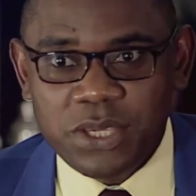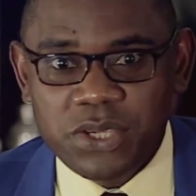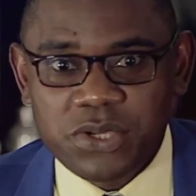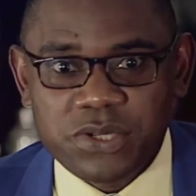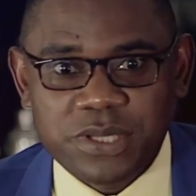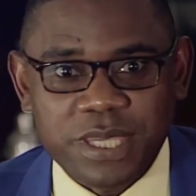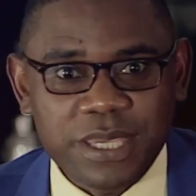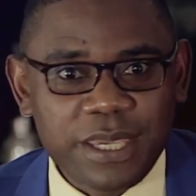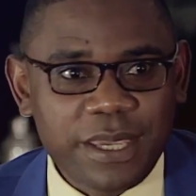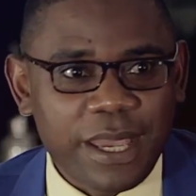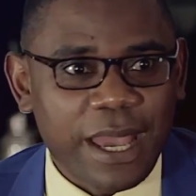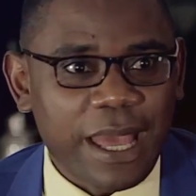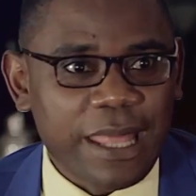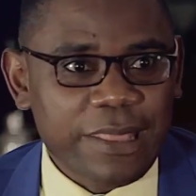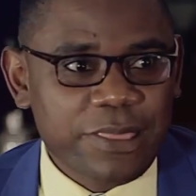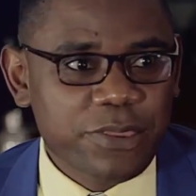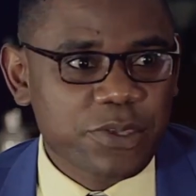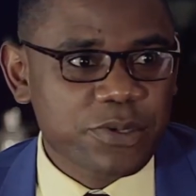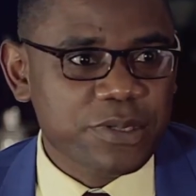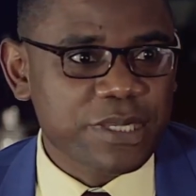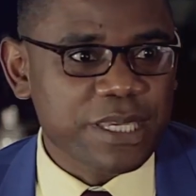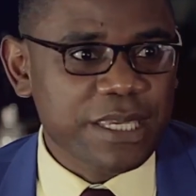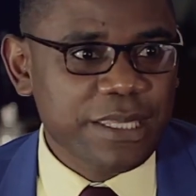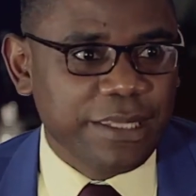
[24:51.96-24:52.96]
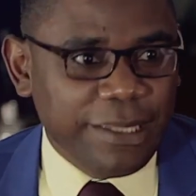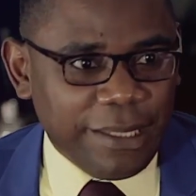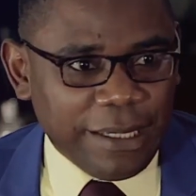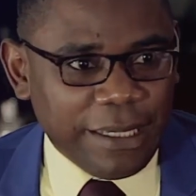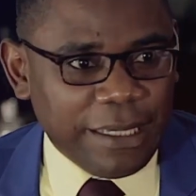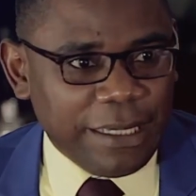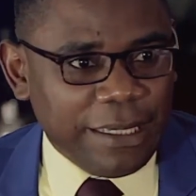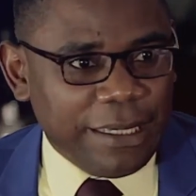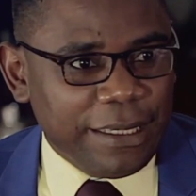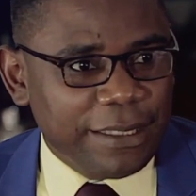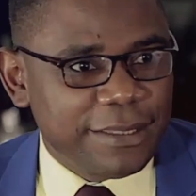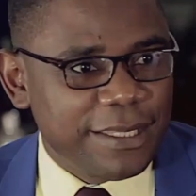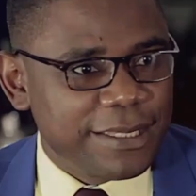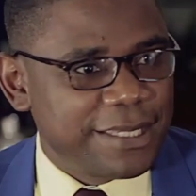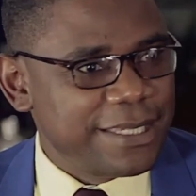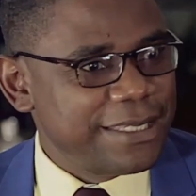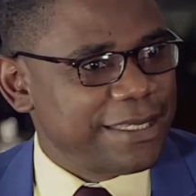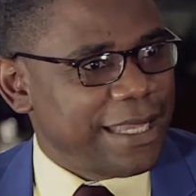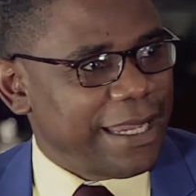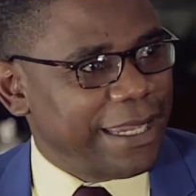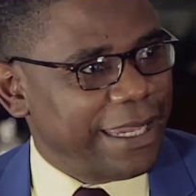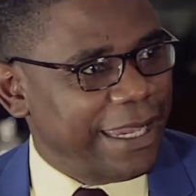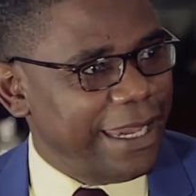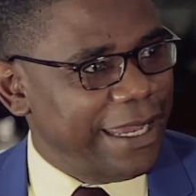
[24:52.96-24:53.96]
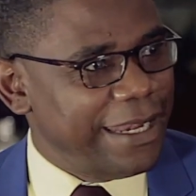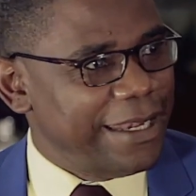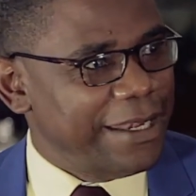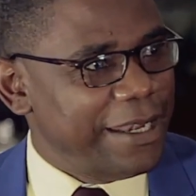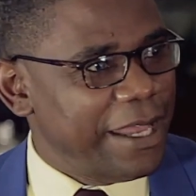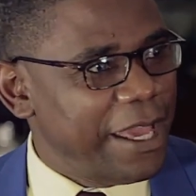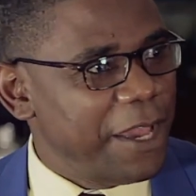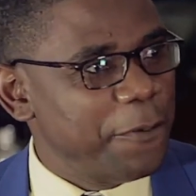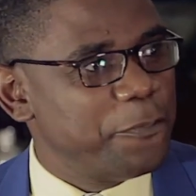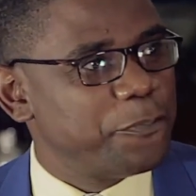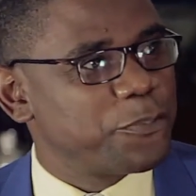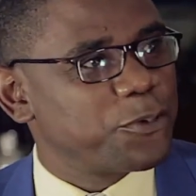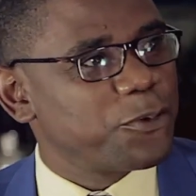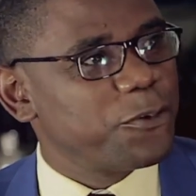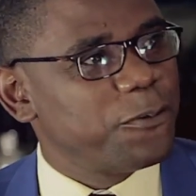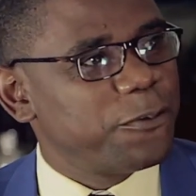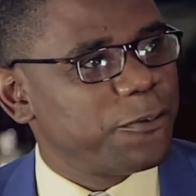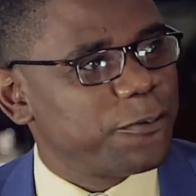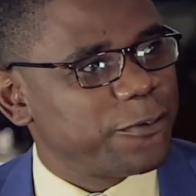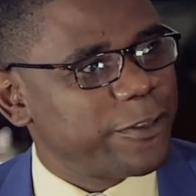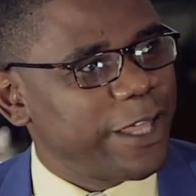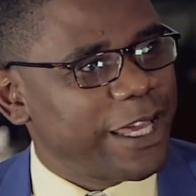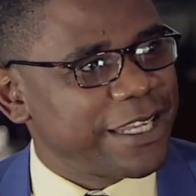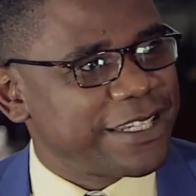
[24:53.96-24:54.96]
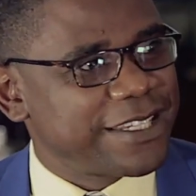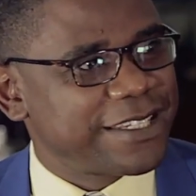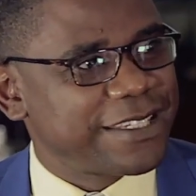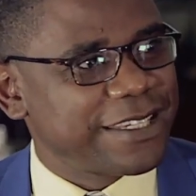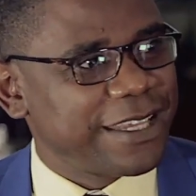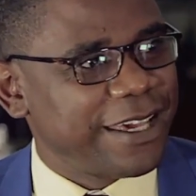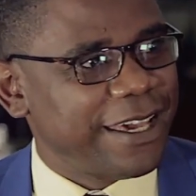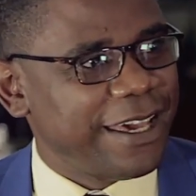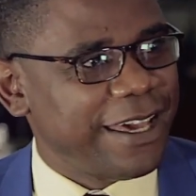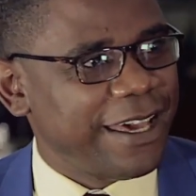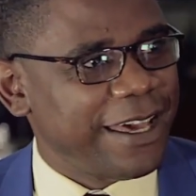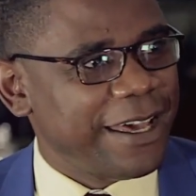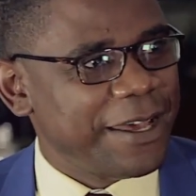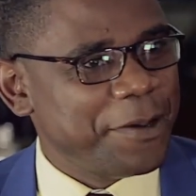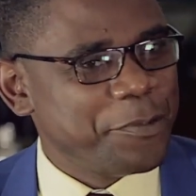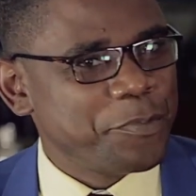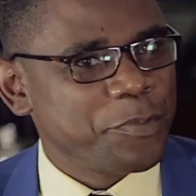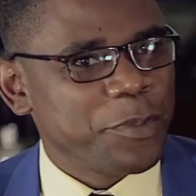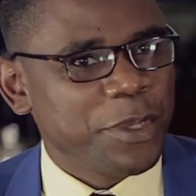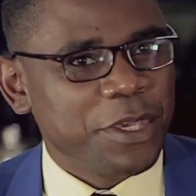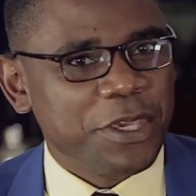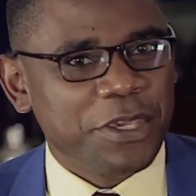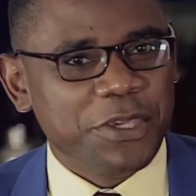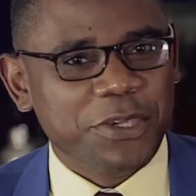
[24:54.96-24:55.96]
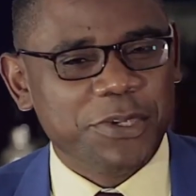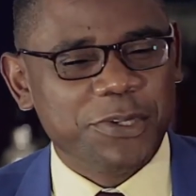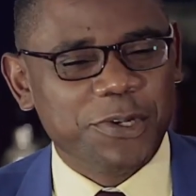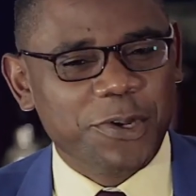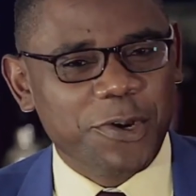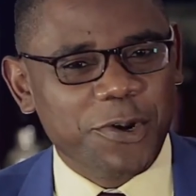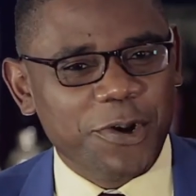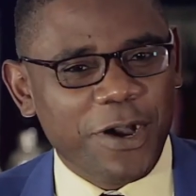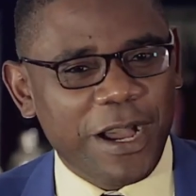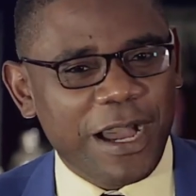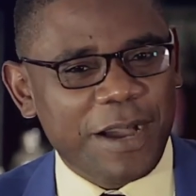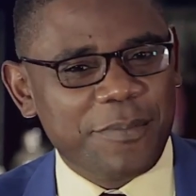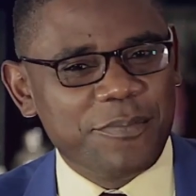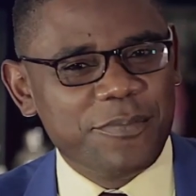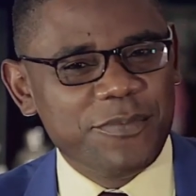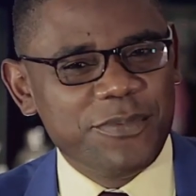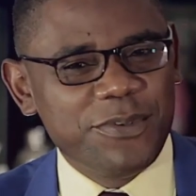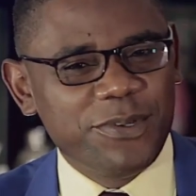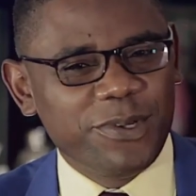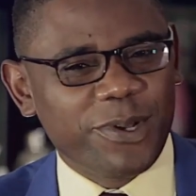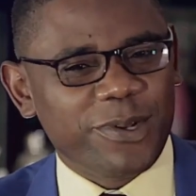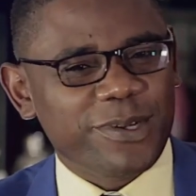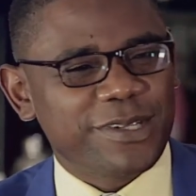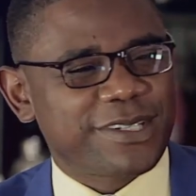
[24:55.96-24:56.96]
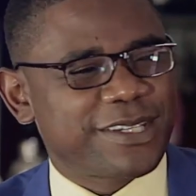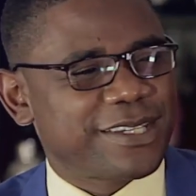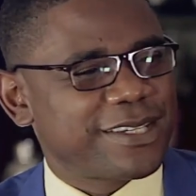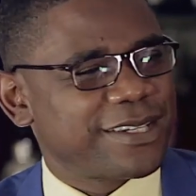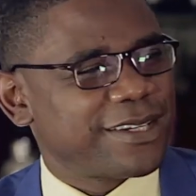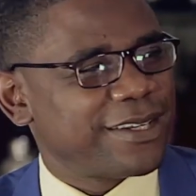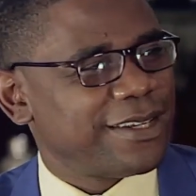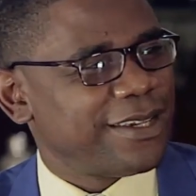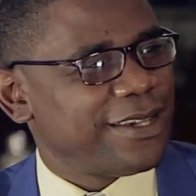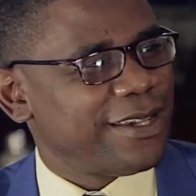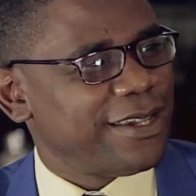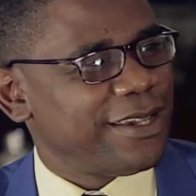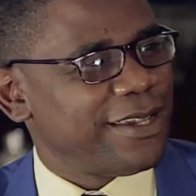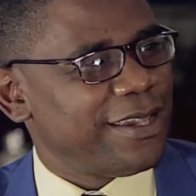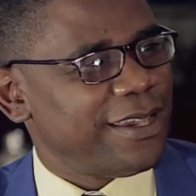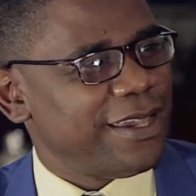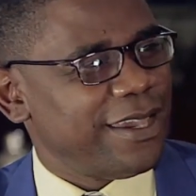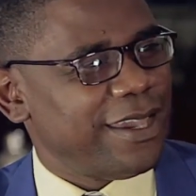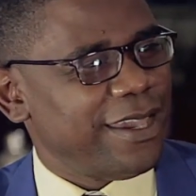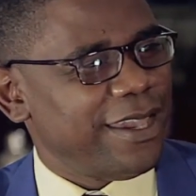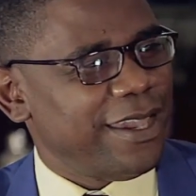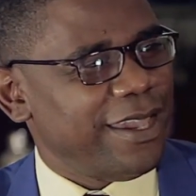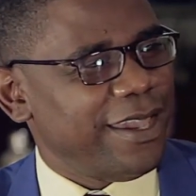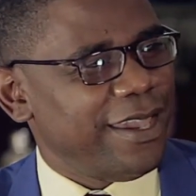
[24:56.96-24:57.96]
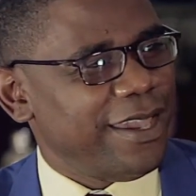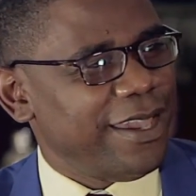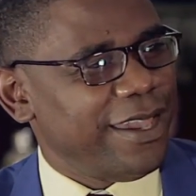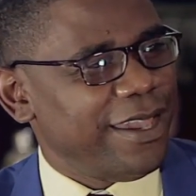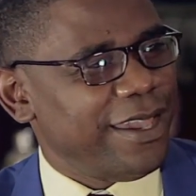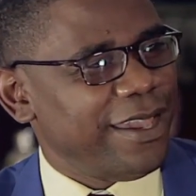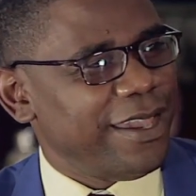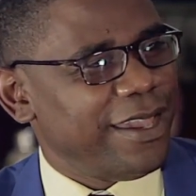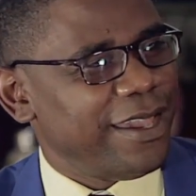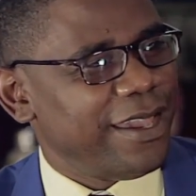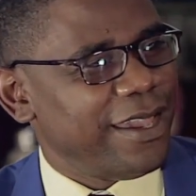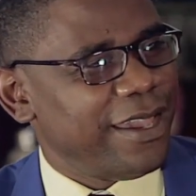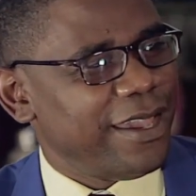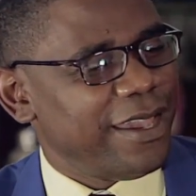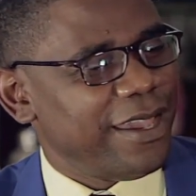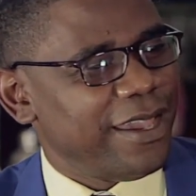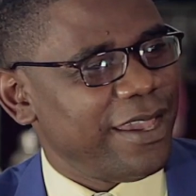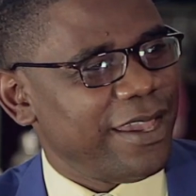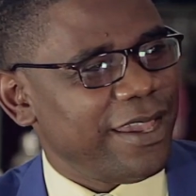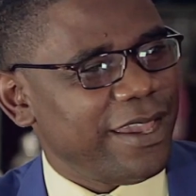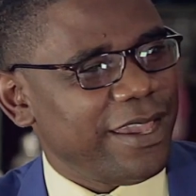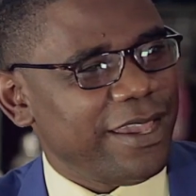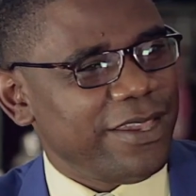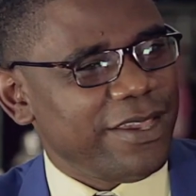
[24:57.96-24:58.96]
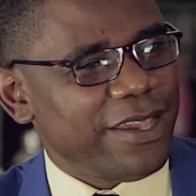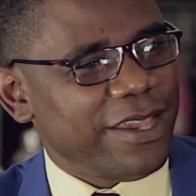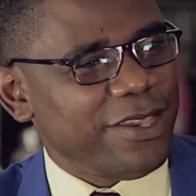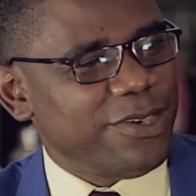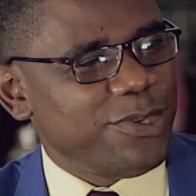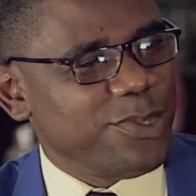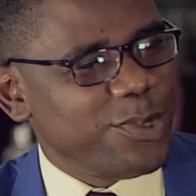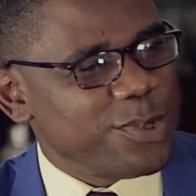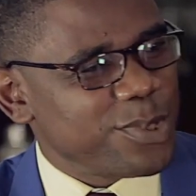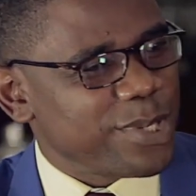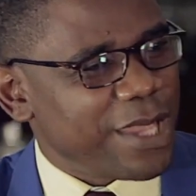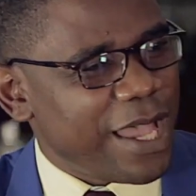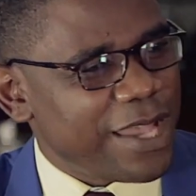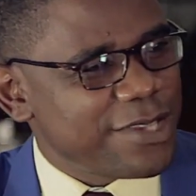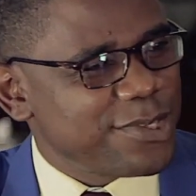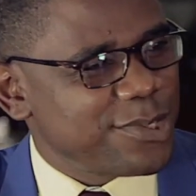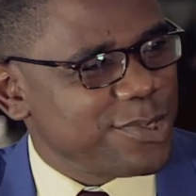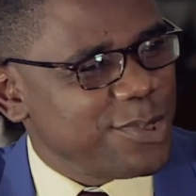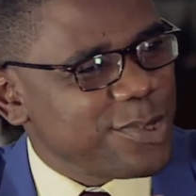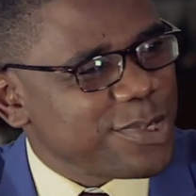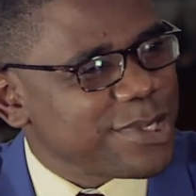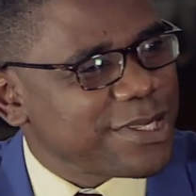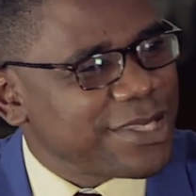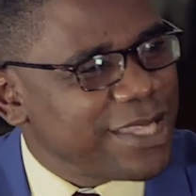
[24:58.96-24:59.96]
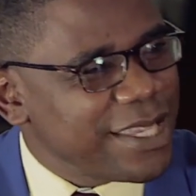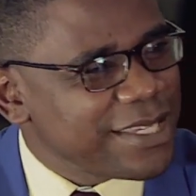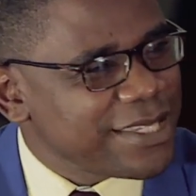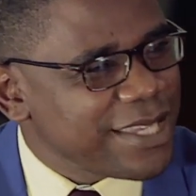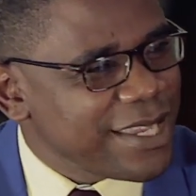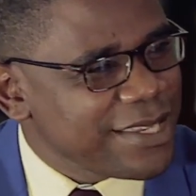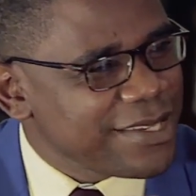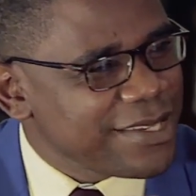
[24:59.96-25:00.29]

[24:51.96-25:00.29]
You see, this is again a proof that, I'm not as useless